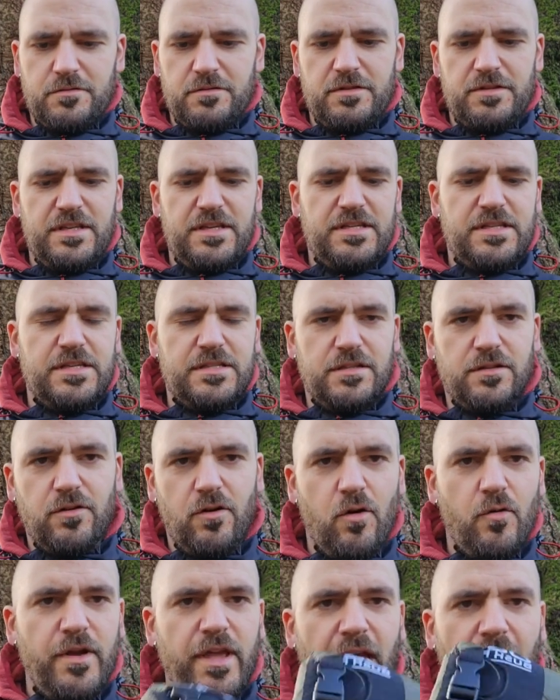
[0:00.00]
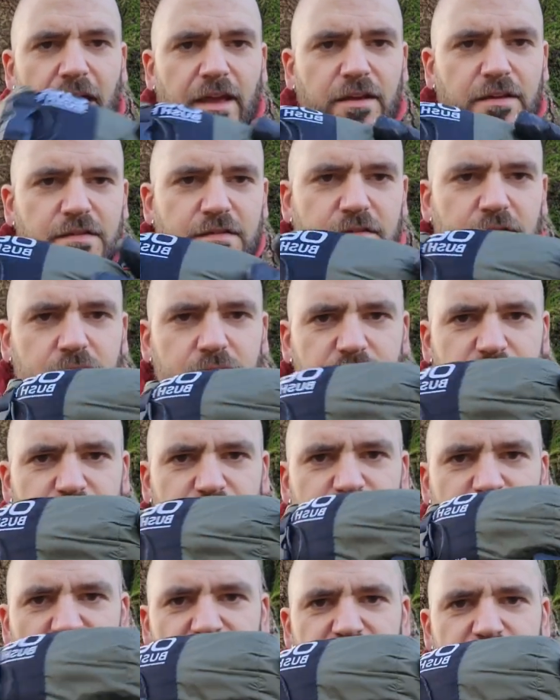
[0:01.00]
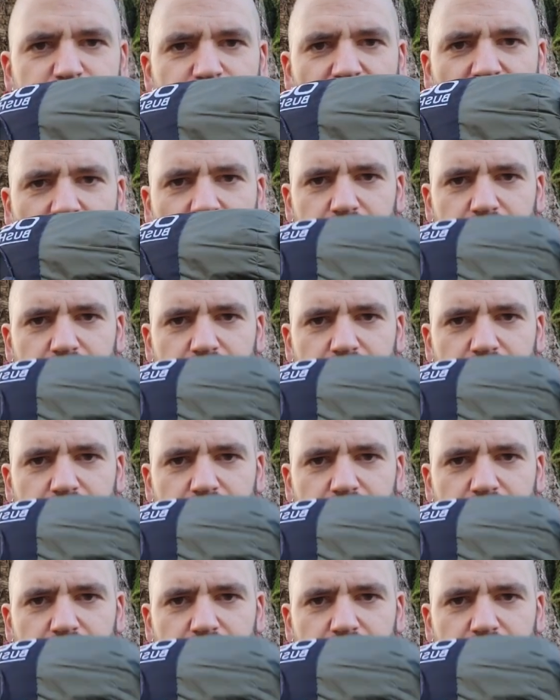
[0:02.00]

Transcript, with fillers: This is an OEX BD bag